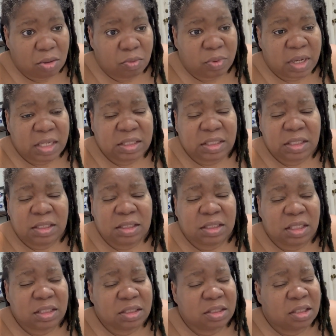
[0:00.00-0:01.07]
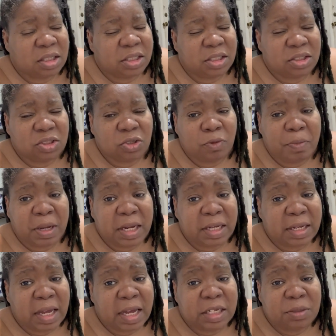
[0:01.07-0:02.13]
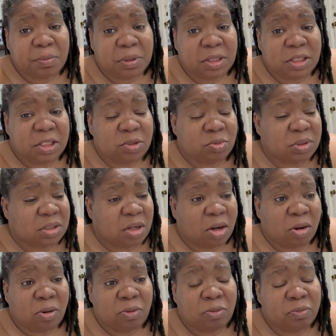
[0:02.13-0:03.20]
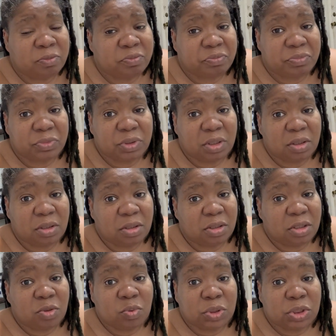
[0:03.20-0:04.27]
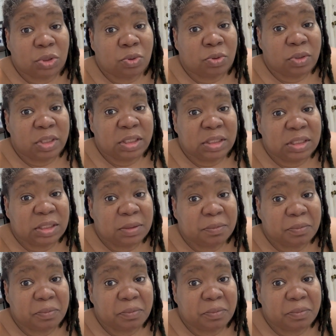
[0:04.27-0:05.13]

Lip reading: When I say this escalated so bad, guys, police was called. It was so crazy.